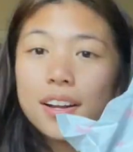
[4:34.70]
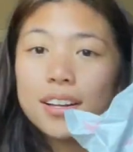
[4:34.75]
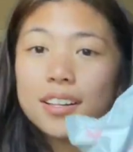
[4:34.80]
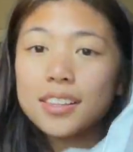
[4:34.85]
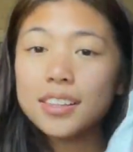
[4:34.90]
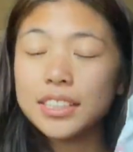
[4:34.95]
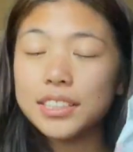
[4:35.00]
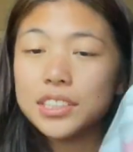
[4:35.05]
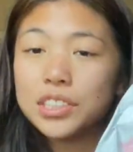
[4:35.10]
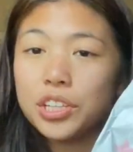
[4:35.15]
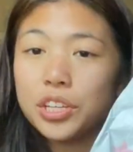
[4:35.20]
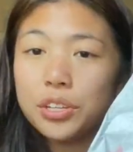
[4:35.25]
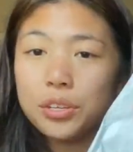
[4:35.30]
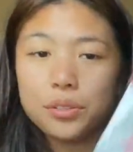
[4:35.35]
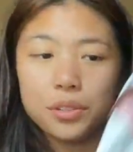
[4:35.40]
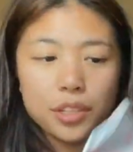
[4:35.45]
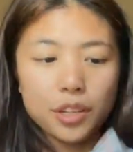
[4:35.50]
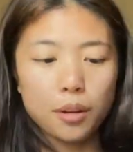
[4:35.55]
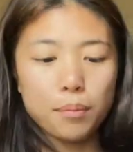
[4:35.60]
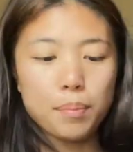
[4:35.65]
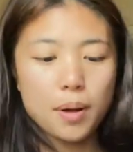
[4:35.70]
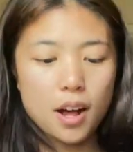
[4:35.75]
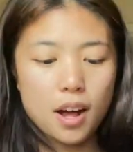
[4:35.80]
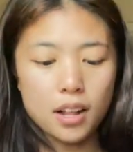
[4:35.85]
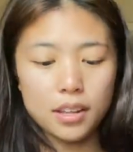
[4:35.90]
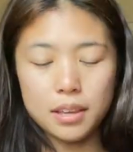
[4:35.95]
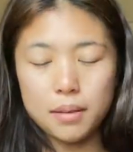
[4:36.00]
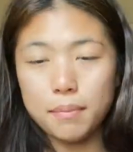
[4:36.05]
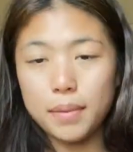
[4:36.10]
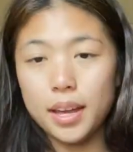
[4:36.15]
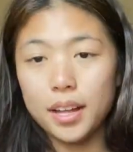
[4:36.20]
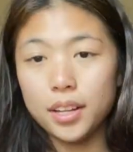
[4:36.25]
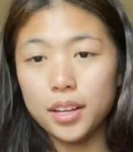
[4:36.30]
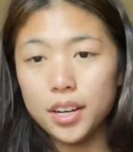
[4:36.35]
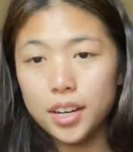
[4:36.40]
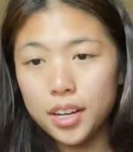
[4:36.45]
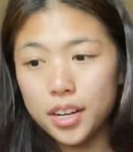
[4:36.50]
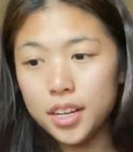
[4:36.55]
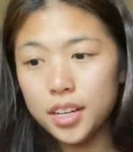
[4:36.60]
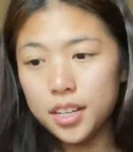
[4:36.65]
This cute little poly mailer.